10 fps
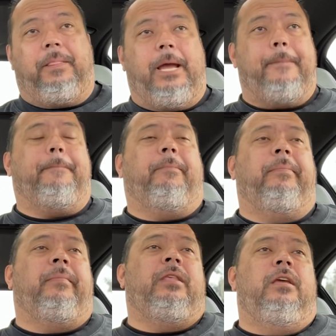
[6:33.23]
Okay,
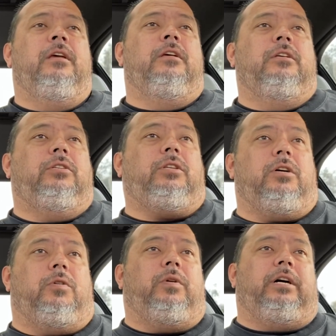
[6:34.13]

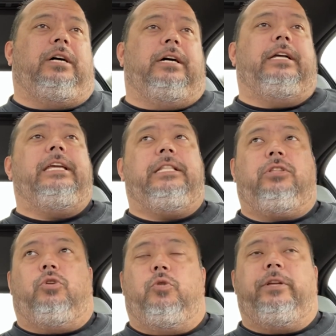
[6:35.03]
so he
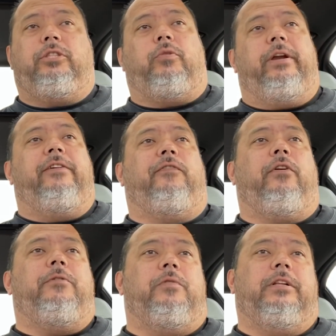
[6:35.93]
threw in 3
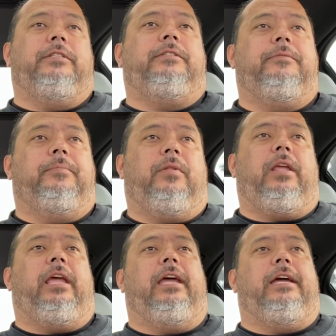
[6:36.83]
free ones,
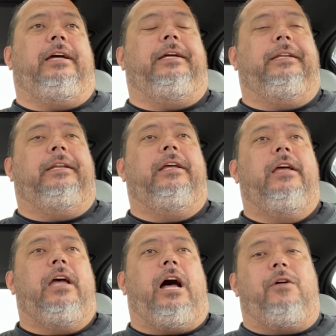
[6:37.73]

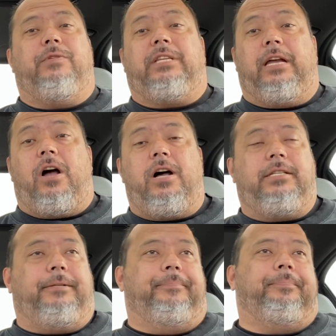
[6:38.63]
and I was like,
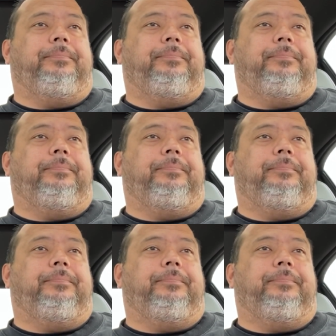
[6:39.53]
awesome.